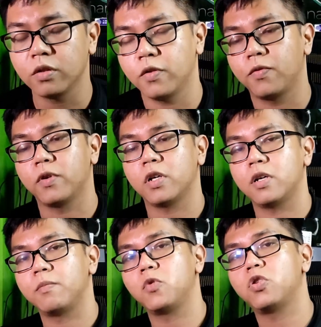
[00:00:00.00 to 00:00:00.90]
if you
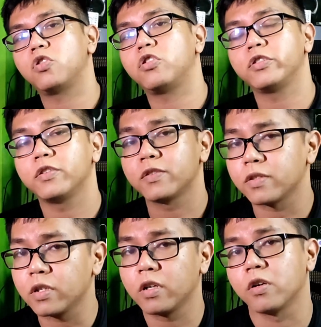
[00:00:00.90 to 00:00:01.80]
are more
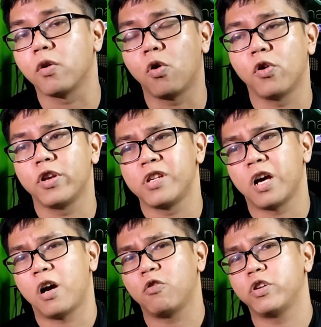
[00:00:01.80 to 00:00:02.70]
concerned on
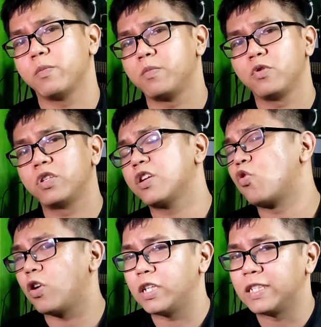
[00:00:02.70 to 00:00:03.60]
how the music
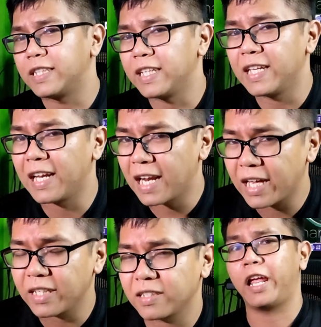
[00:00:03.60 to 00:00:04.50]
quality
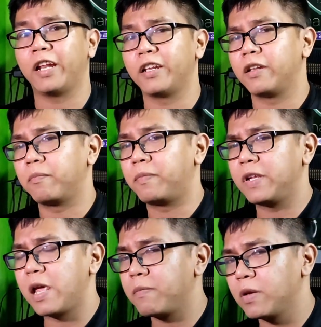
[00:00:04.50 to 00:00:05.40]
like and
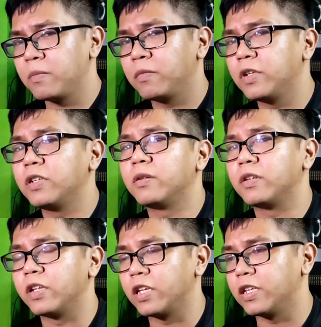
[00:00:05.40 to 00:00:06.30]
gaming
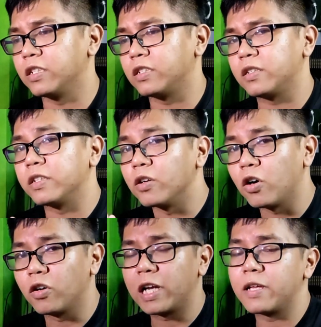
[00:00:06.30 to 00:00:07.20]
is
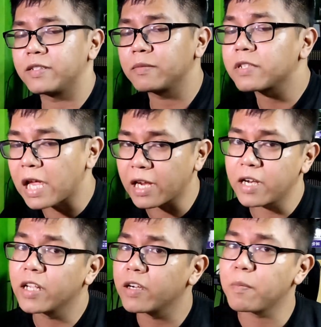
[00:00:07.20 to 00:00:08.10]
your like
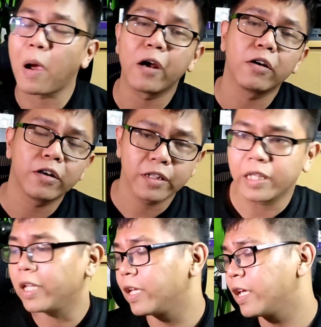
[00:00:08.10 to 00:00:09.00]
secondary
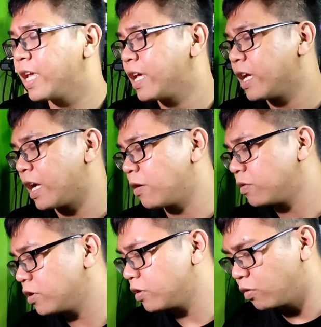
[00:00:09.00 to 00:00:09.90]
priority, I
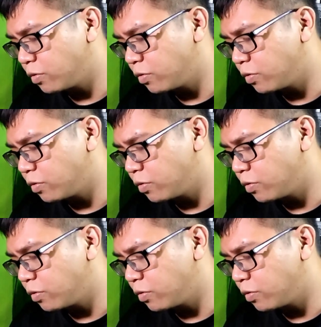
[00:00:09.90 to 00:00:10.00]
would